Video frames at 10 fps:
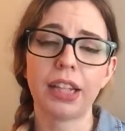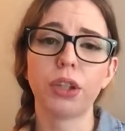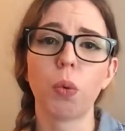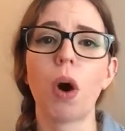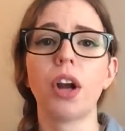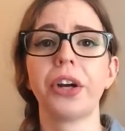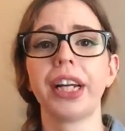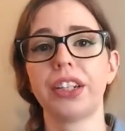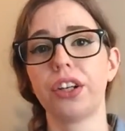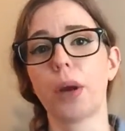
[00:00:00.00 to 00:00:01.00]
in the water
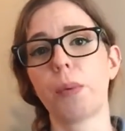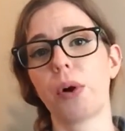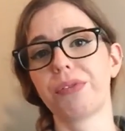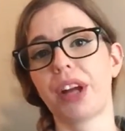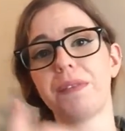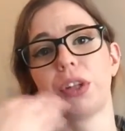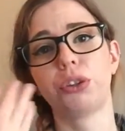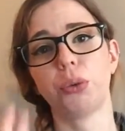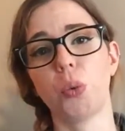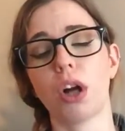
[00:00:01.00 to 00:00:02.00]
in the number of times
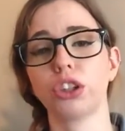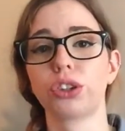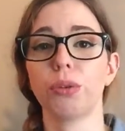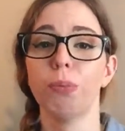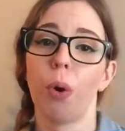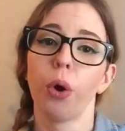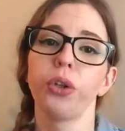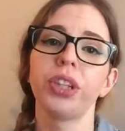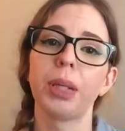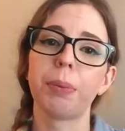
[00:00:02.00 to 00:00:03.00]
that you want. So
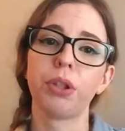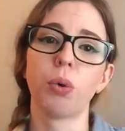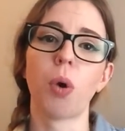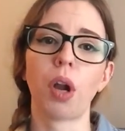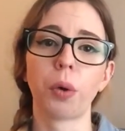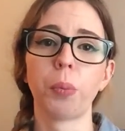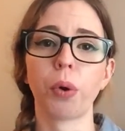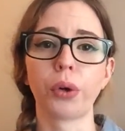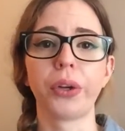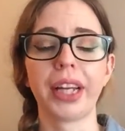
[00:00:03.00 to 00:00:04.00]
more you dip in the water,
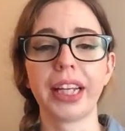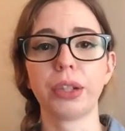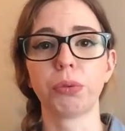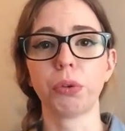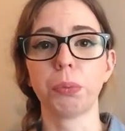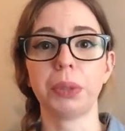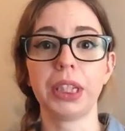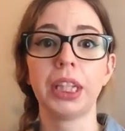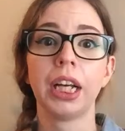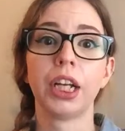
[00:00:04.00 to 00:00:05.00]
more your ink will
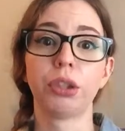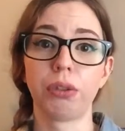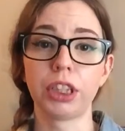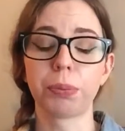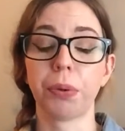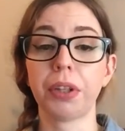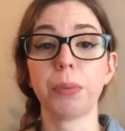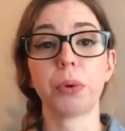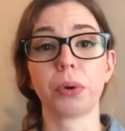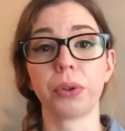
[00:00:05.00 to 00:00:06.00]
be transparent
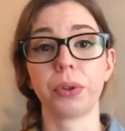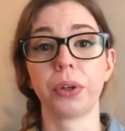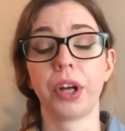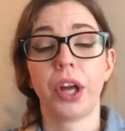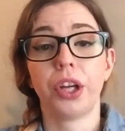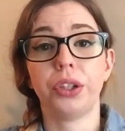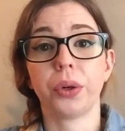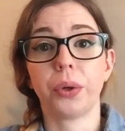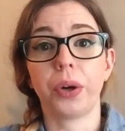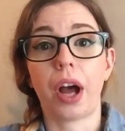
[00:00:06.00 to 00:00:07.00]
and more
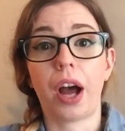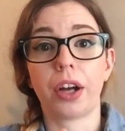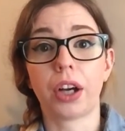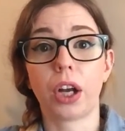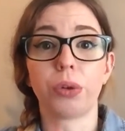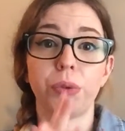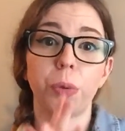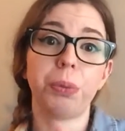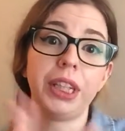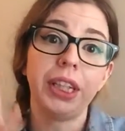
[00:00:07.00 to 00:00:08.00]
your color
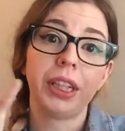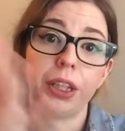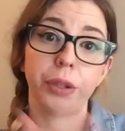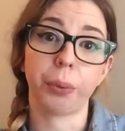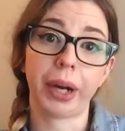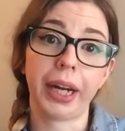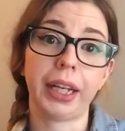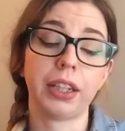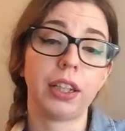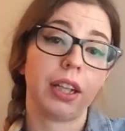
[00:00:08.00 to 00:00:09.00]
will be
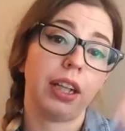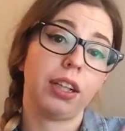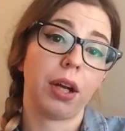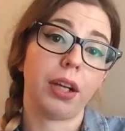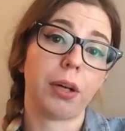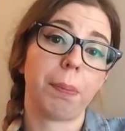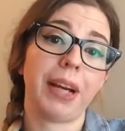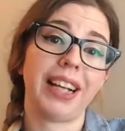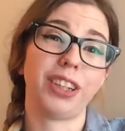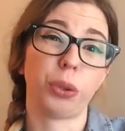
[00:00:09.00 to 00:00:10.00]
gray, in a
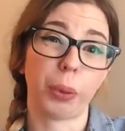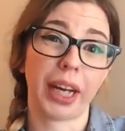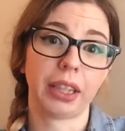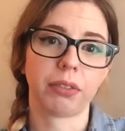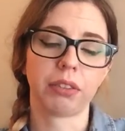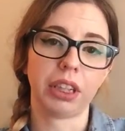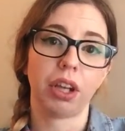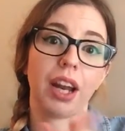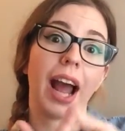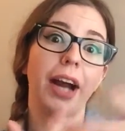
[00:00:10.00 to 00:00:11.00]
pale gray,
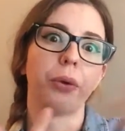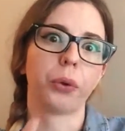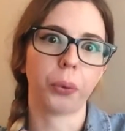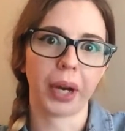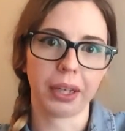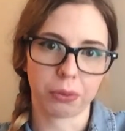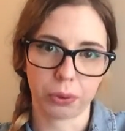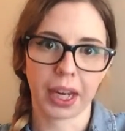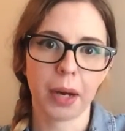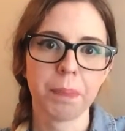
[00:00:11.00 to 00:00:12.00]
in a lighter gray,
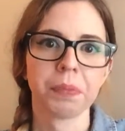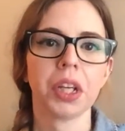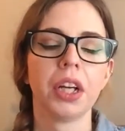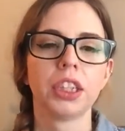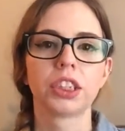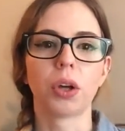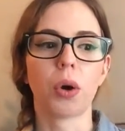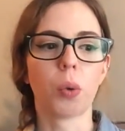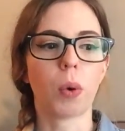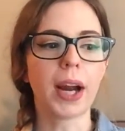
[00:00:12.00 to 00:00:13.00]
okay?
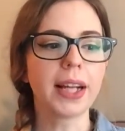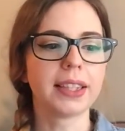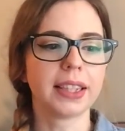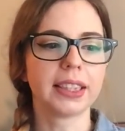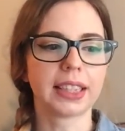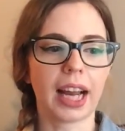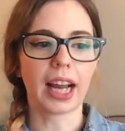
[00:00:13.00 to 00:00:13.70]
So what I did is